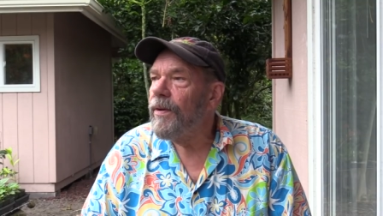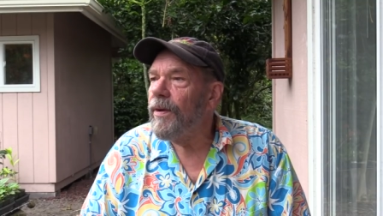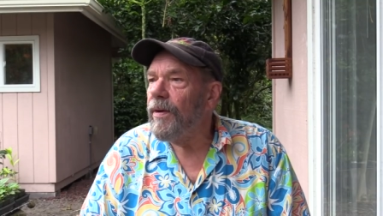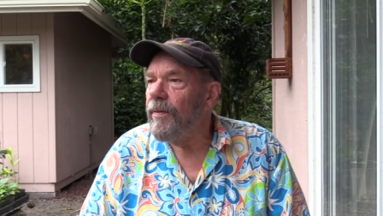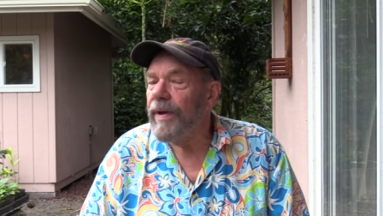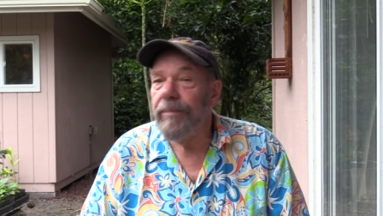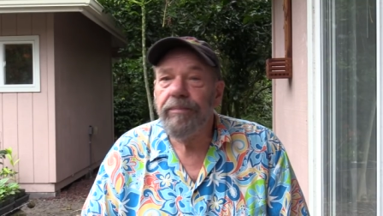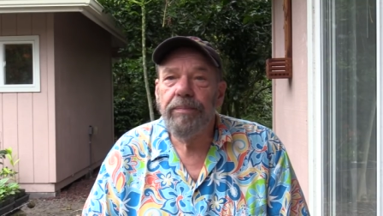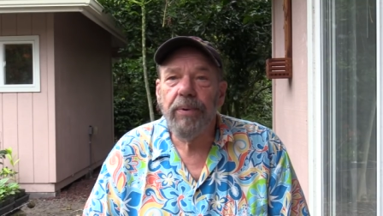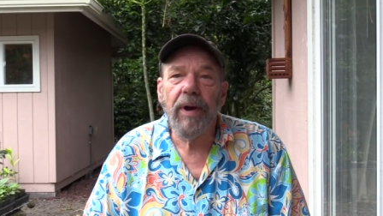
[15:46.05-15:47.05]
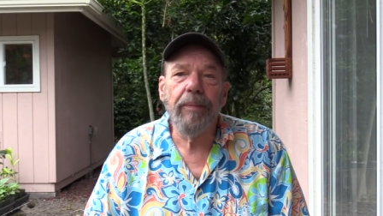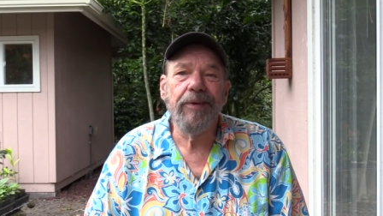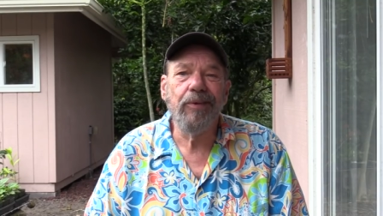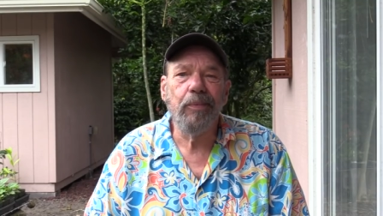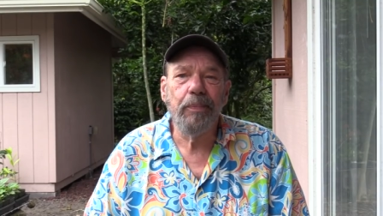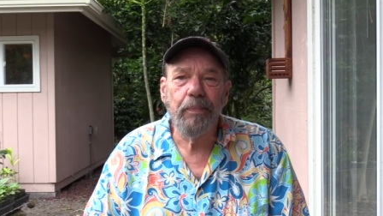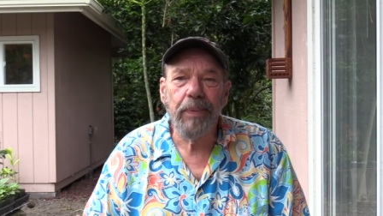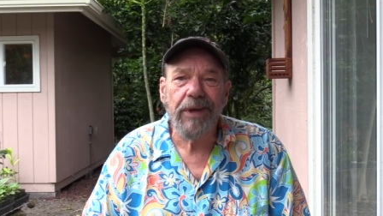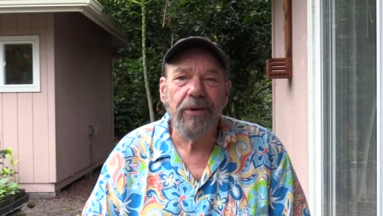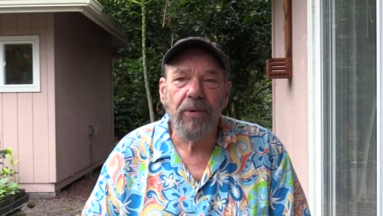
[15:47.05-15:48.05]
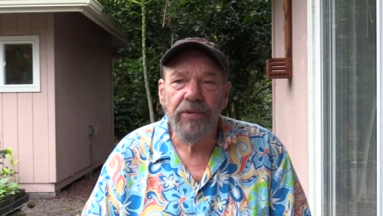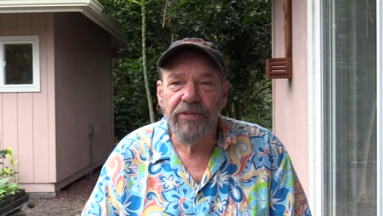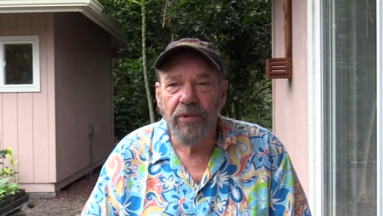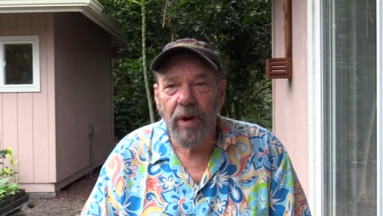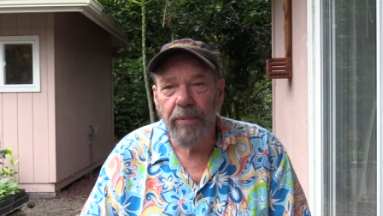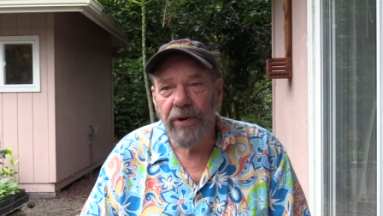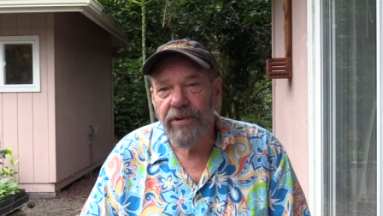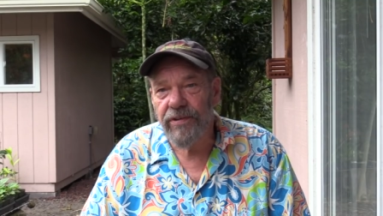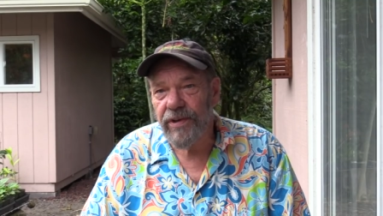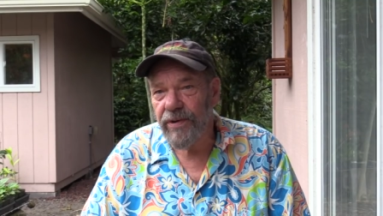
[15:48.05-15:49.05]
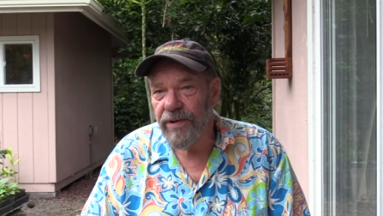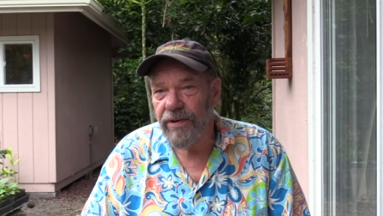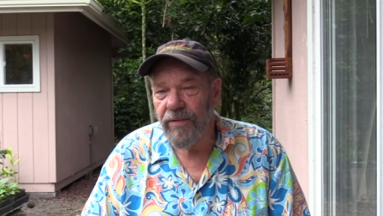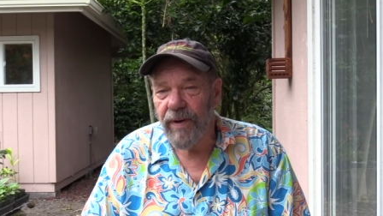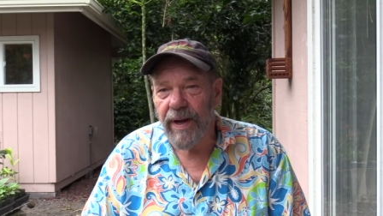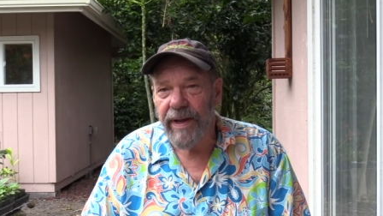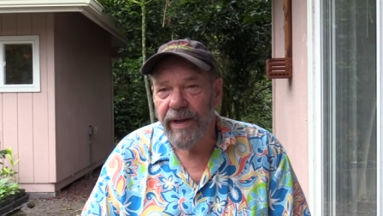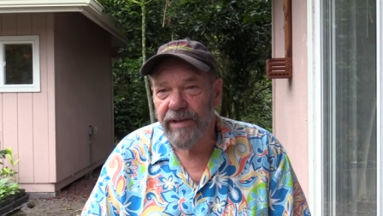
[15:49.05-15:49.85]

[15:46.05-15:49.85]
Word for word: You know, we would probably do pick your own strawberries here in Hawaii,